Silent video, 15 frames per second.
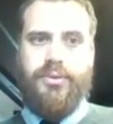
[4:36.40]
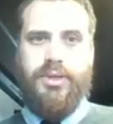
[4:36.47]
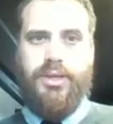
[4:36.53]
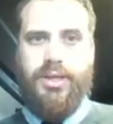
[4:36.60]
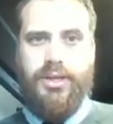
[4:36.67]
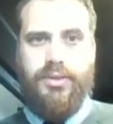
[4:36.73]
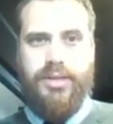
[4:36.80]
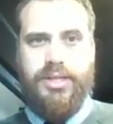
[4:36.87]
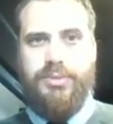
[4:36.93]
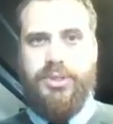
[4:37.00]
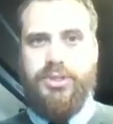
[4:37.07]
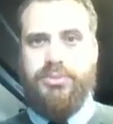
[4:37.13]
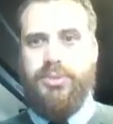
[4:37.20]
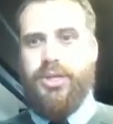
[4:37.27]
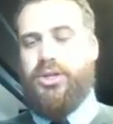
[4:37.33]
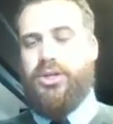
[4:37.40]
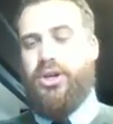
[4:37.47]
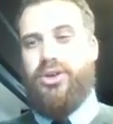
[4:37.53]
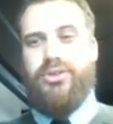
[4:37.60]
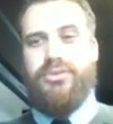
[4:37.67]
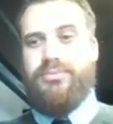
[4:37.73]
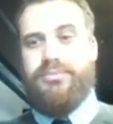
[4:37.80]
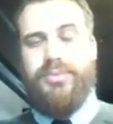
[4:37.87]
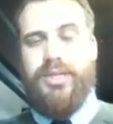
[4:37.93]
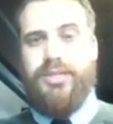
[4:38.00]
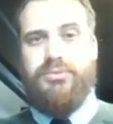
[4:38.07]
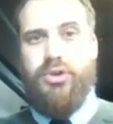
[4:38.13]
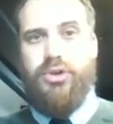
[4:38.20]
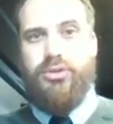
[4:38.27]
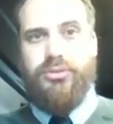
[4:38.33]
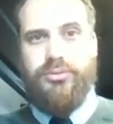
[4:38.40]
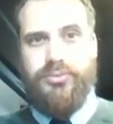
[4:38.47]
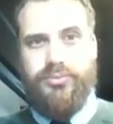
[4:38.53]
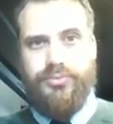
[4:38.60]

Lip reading: Okay, that's because my code is wrong.